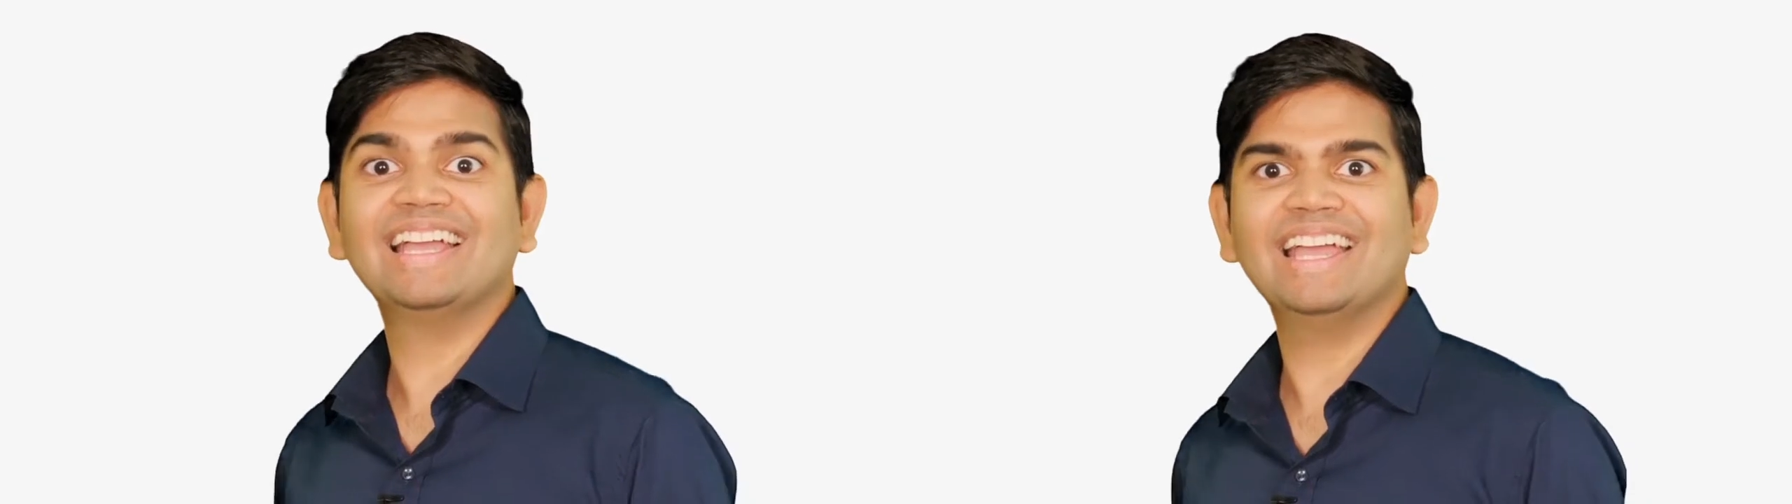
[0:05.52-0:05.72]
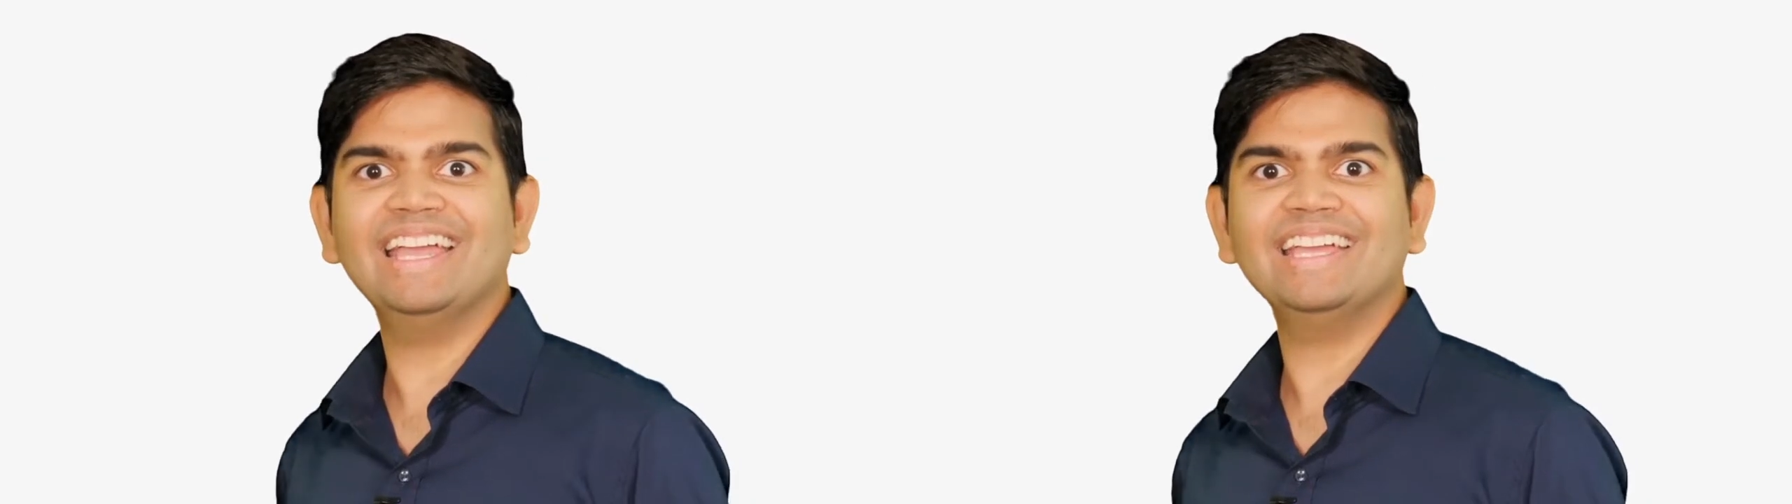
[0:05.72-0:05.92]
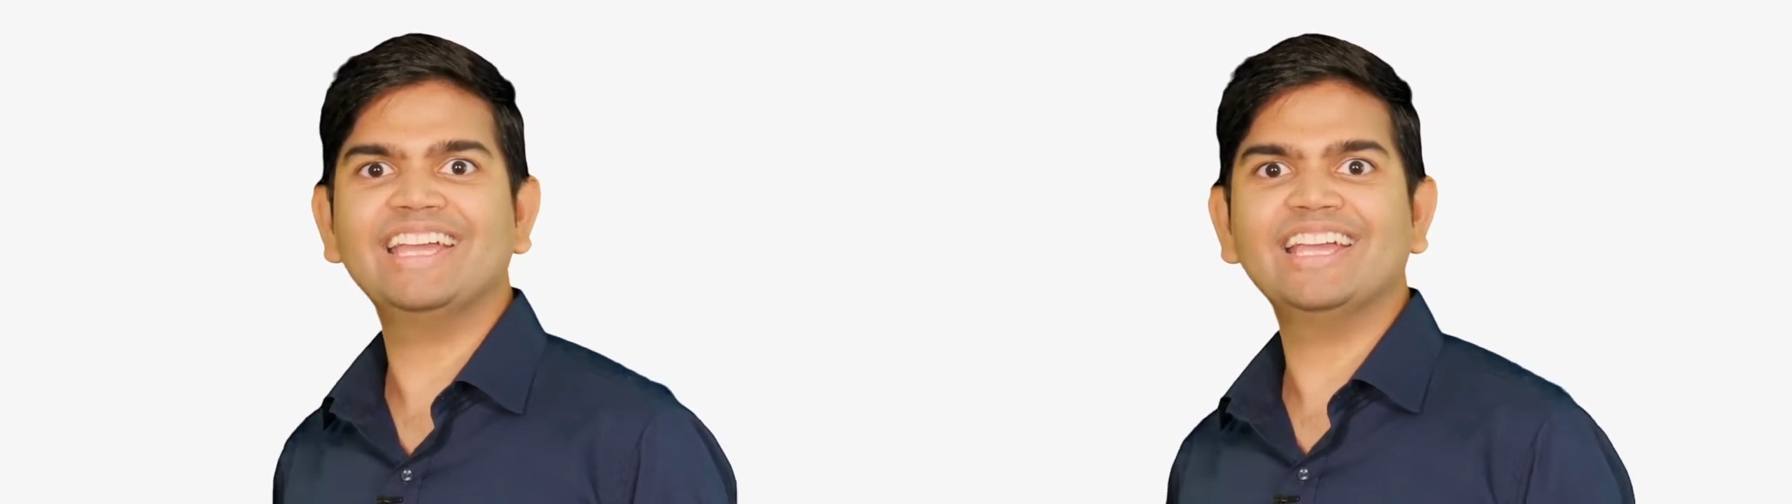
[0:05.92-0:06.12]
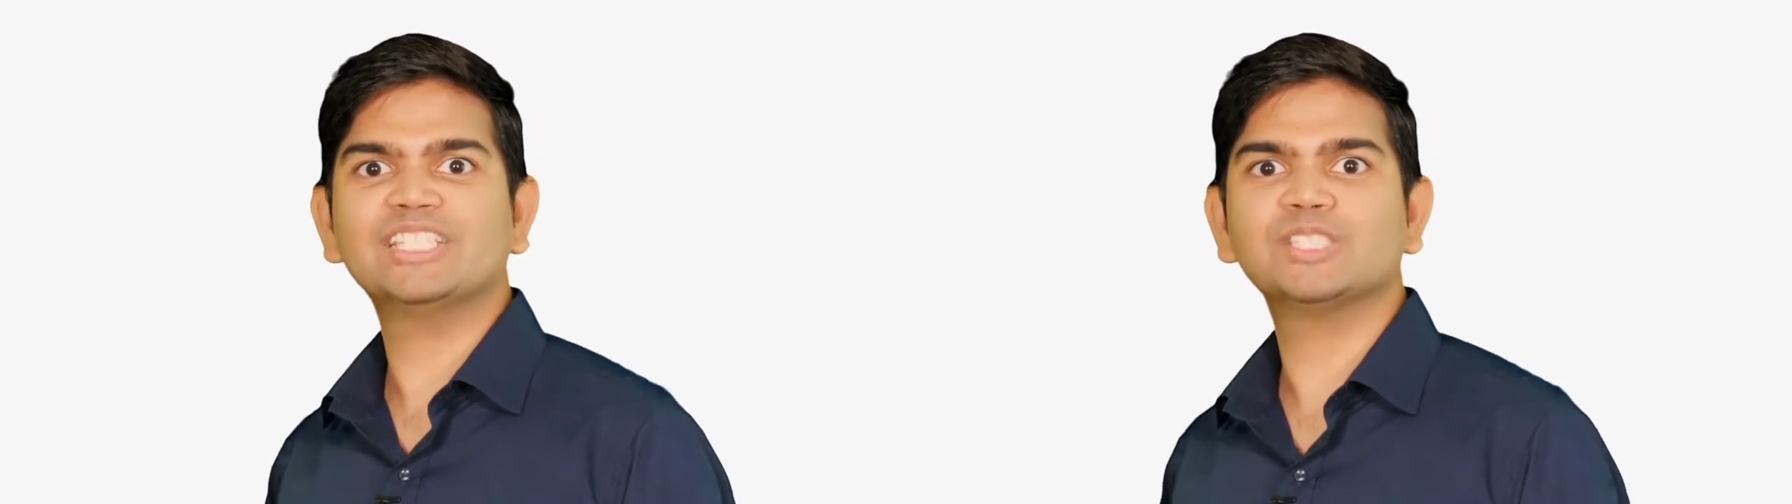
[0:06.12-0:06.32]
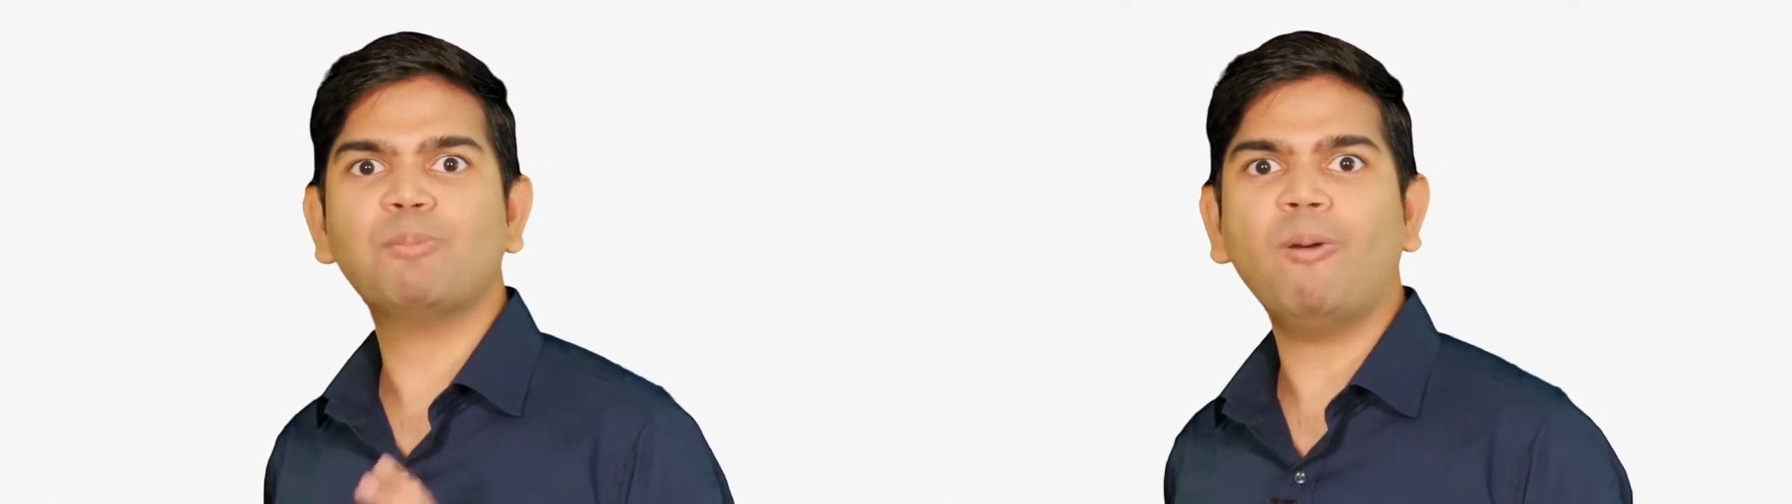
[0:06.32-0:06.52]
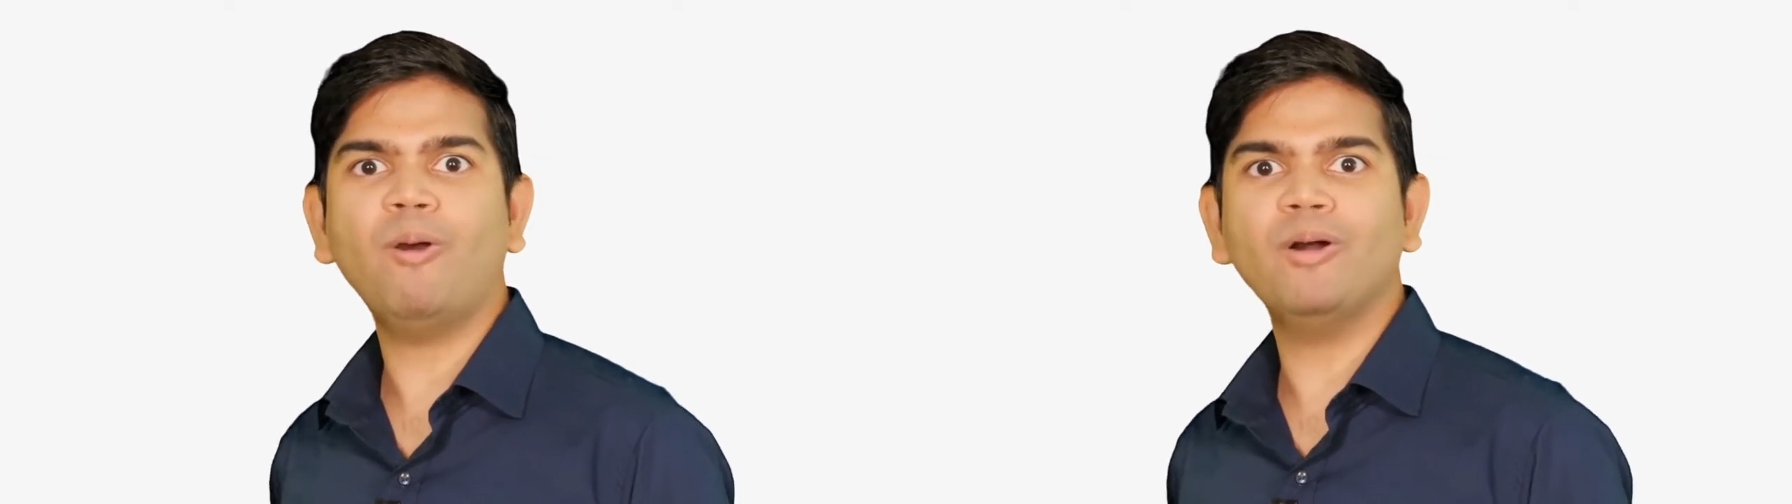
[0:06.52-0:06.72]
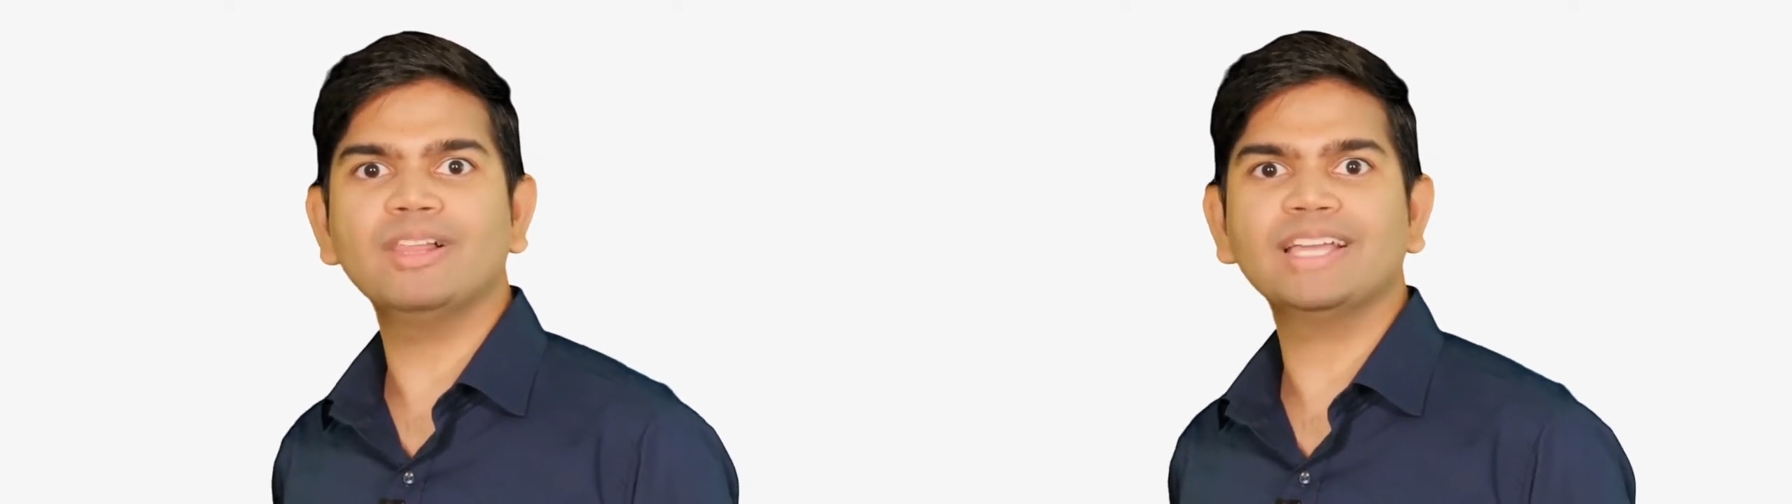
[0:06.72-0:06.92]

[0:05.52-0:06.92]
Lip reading: Hey, it's Paul